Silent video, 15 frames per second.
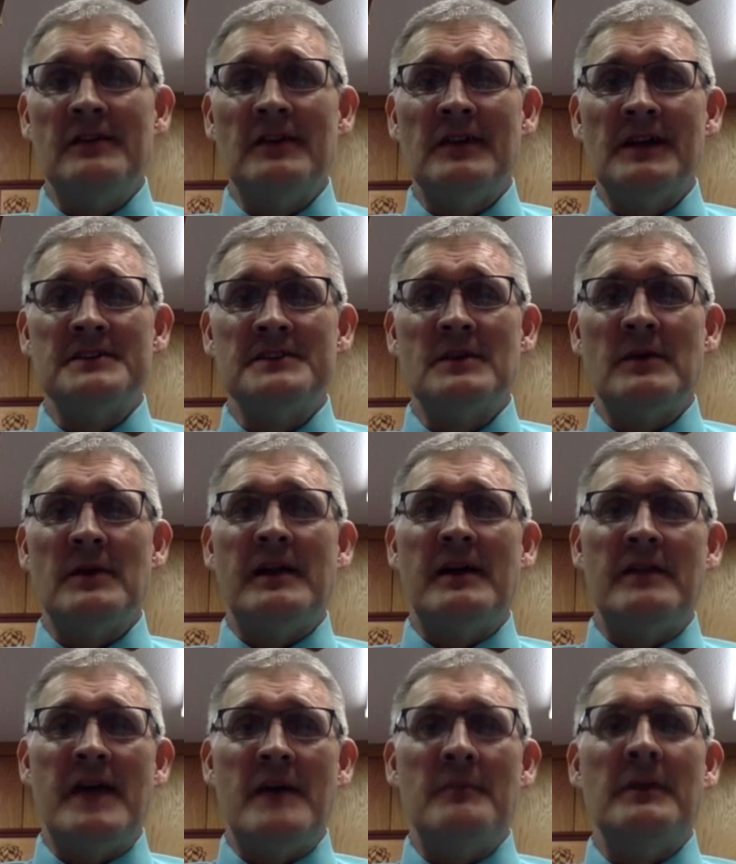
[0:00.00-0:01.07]
Like I said, we had to have
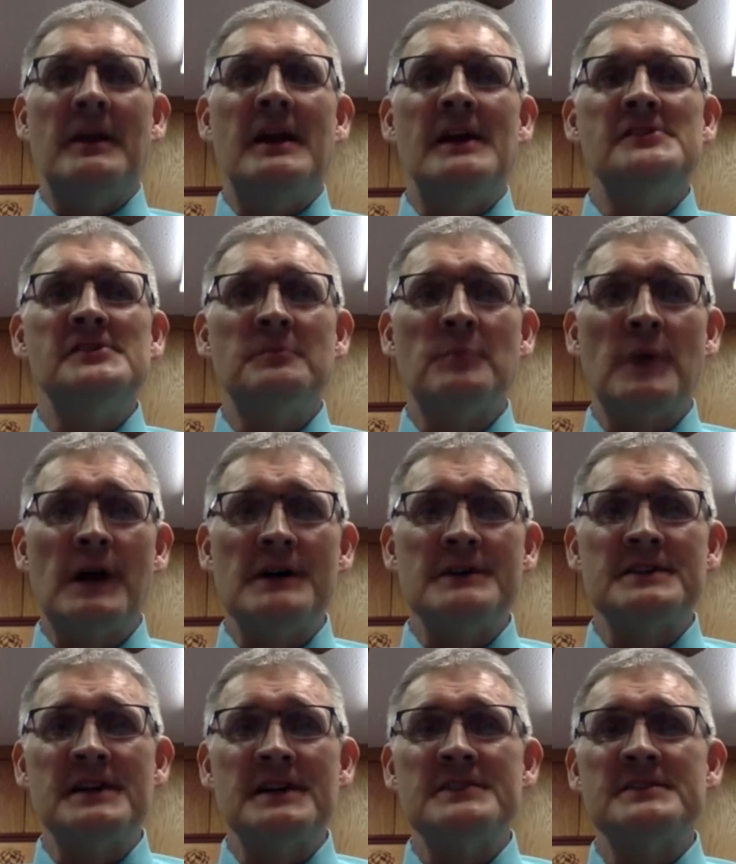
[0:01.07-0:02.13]
an application
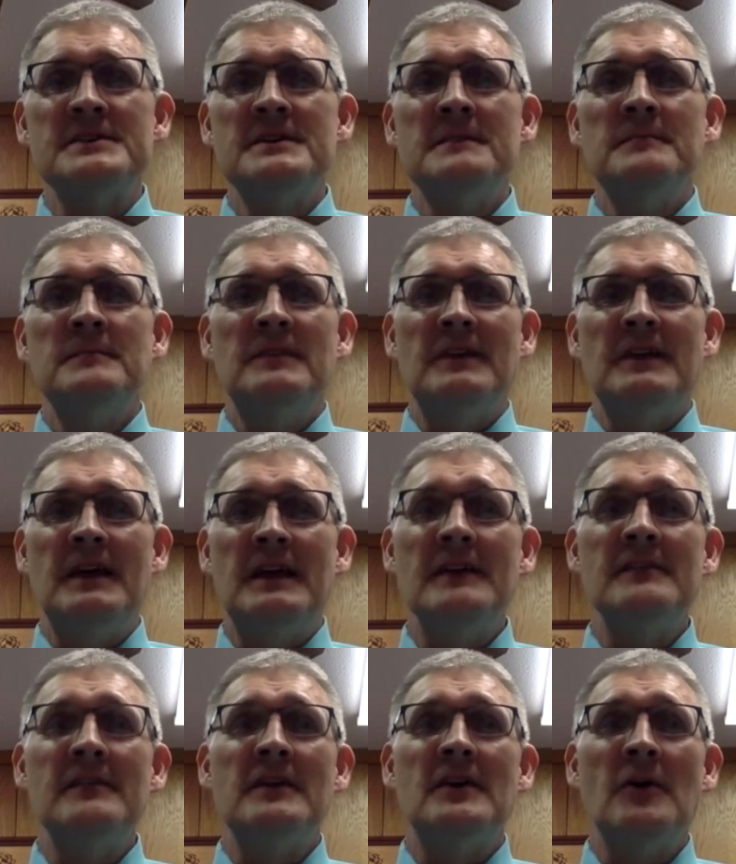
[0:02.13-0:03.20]
process to get
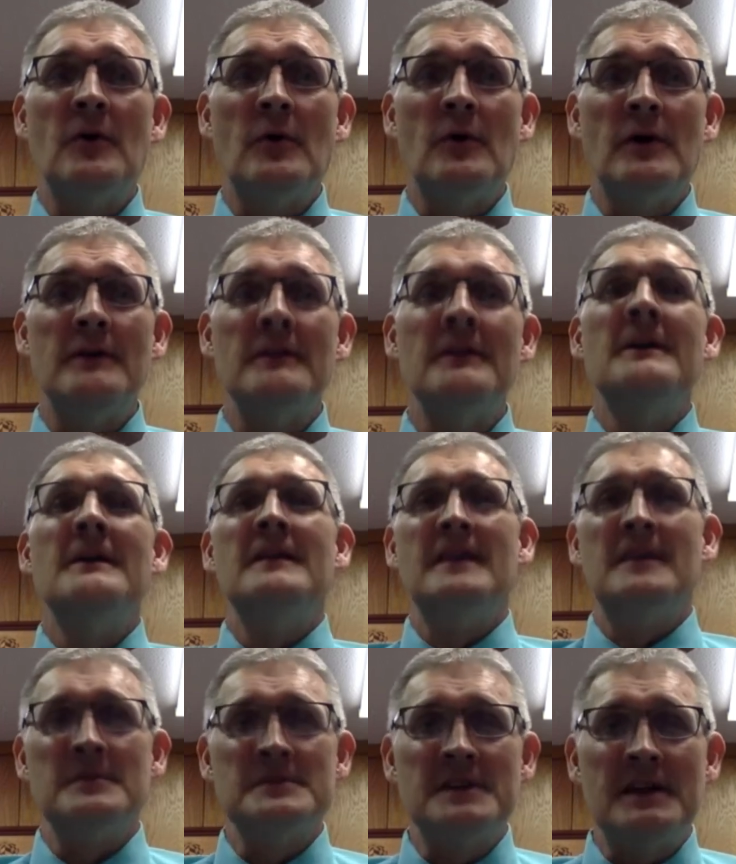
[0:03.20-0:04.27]
into the cohort
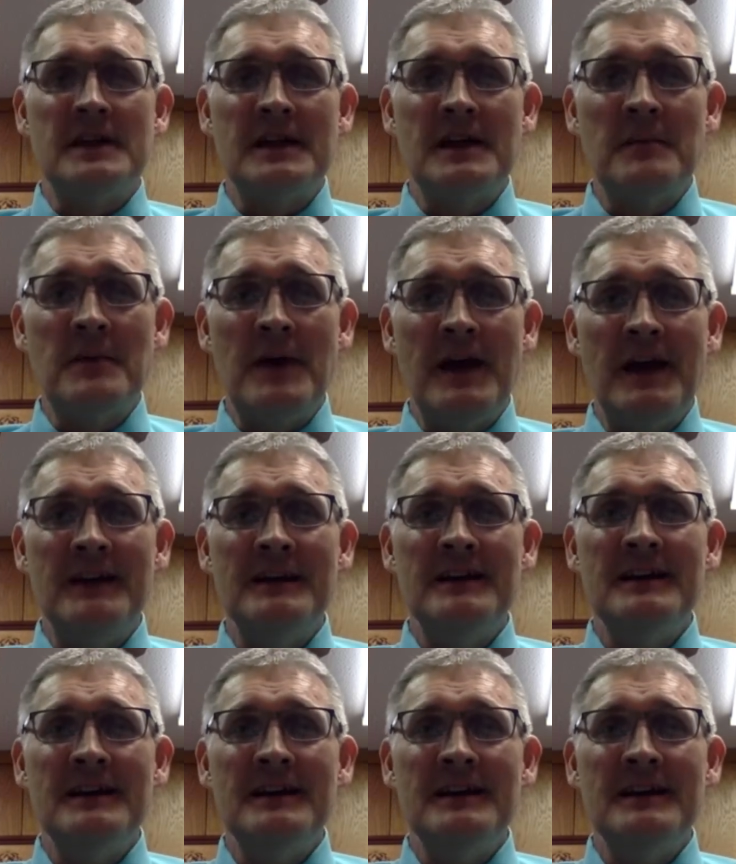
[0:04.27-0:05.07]
that was going to get paid.